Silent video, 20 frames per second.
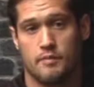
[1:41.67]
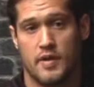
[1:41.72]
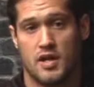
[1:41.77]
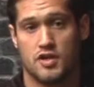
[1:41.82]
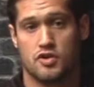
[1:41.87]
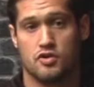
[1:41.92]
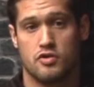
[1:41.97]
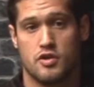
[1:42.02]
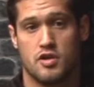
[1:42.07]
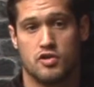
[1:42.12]
Make
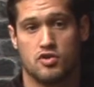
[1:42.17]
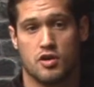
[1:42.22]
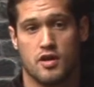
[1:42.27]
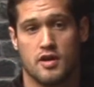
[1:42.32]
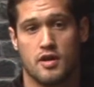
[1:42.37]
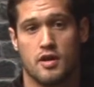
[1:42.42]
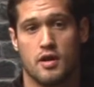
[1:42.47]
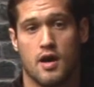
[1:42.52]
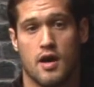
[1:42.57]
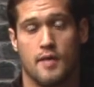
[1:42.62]
sure you try
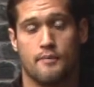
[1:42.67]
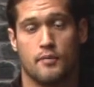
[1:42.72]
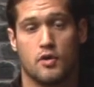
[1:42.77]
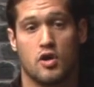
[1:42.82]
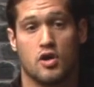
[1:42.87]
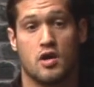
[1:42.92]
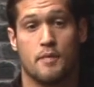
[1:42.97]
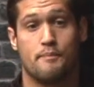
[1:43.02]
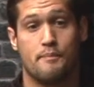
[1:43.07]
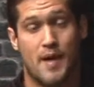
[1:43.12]
and um,
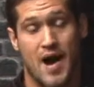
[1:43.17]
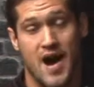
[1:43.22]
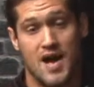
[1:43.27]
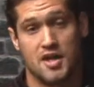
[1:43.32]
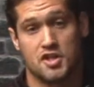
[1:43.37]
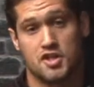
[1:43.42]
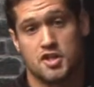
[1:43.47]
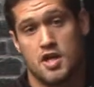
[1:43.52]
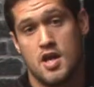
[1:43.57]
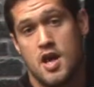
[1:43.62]
cook a
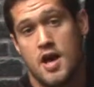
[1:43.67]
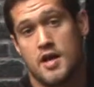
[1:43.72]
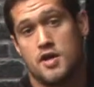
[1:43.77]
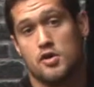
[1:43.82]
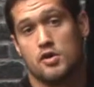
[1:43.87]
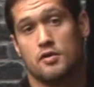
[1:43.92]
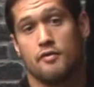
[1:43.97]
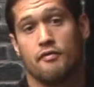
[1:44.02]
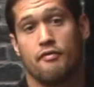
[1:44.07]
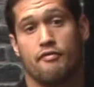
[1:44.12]
batch and you
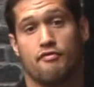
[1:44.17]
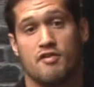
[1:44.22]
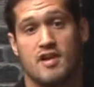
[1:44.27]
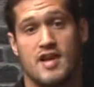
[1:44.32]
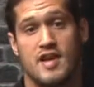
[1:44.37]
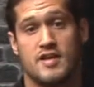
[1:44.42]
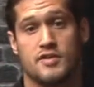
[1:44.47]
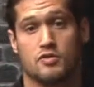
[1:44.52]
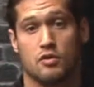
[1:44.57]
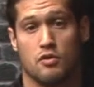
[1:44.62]
can
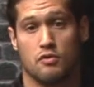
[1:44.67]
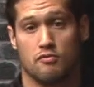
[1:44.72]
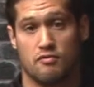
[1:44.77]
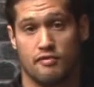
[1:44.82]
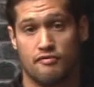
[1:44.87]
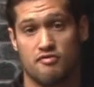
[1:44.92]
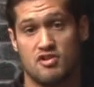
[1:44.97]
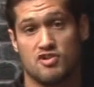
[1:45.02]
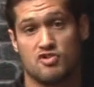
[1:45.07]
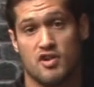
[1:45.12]
freeze or
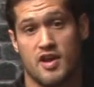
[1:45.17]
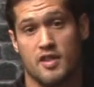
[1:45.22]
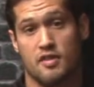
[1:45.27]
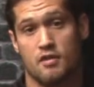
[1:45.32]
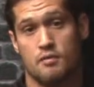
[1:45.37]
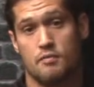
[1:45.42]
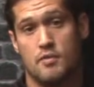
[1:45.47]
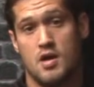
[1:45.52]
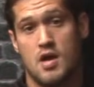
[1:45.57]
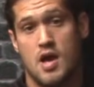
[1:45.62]
refrigerate
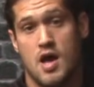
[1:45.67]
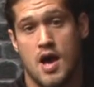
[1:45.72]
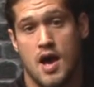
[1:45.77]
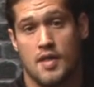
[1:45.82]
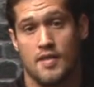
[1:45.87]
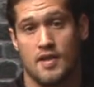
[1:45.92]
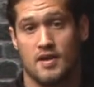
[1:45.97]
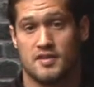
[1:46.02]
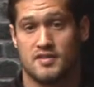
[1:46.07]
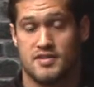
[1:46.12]
them
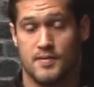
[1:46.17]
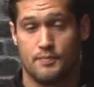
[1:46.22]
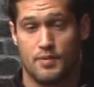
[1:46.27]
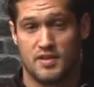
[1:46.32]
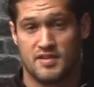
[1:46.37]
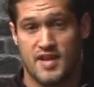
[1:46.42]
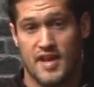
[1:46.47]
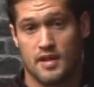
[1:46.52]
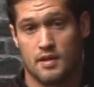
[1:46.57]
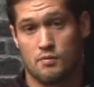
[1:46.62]
and then simply
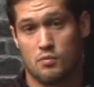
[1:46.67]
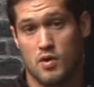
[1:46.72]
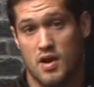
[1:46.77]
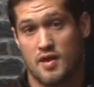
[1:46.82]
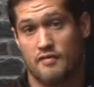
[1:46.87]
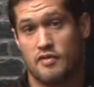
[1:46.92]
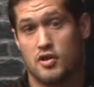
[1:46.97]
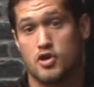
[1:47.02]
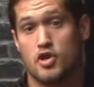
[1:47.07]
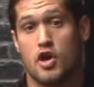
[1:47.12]
take them
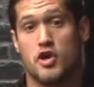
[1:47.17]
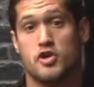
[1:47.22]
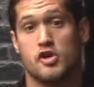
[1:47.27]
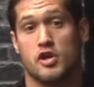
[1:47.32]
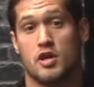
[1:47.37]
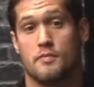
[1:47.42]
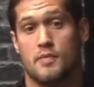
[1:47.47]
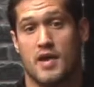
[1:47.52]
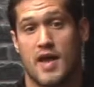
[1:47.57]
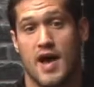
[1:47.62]
whenever you know you're going
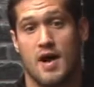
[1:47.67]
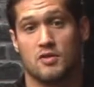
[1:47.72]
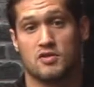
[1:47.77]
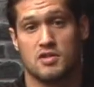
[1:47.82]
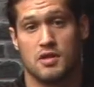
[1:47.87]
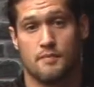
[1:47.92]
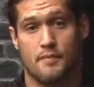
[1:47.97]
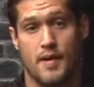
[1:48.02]
to be out and